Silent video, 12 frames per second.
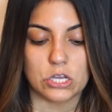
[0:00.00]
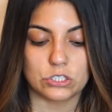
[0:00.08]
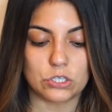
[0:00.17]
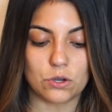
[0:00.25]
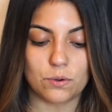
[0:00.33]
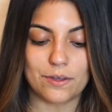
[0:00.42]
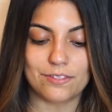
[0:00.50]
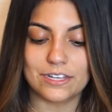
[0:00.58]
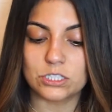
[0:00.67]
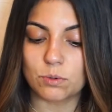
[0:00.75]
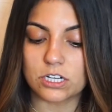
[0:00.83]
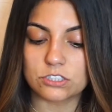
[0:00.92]
So
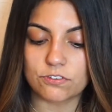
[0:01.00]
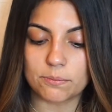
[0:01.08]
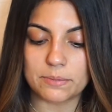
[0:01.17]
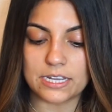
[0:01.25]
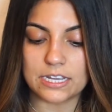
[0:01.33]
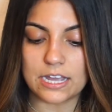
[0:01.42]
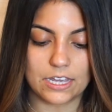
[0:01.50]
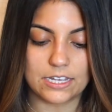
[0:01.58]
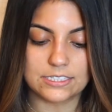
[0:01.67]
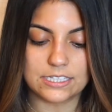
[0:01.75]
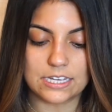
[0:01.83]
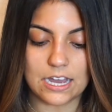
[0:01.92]
this works for me. It
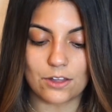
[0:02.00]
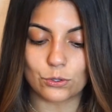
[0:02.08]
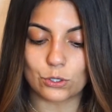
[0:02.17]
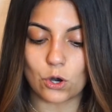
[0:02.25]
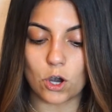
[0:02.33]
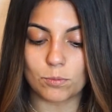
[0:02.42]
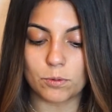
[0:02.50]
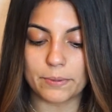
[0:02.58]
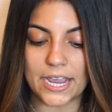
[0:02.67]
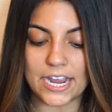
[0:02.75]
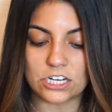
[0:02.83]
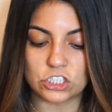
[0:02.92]
is the color Caramel
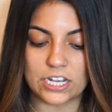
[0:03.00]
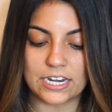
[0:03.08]
Beige,